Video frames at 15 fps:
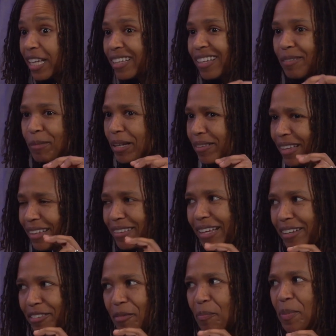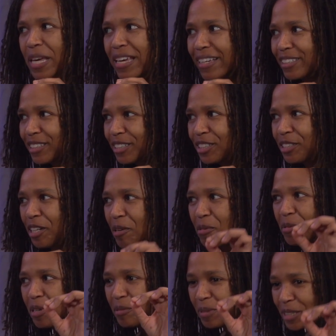That like peek is such a
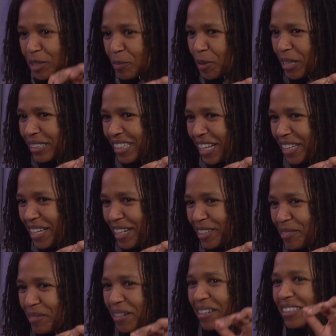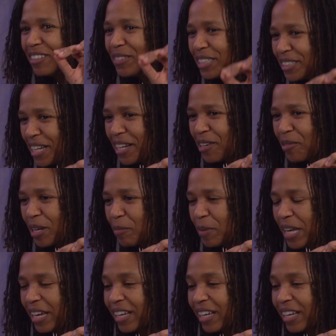terrible word, but just pulling down the underwear. Let me just take a quick peek.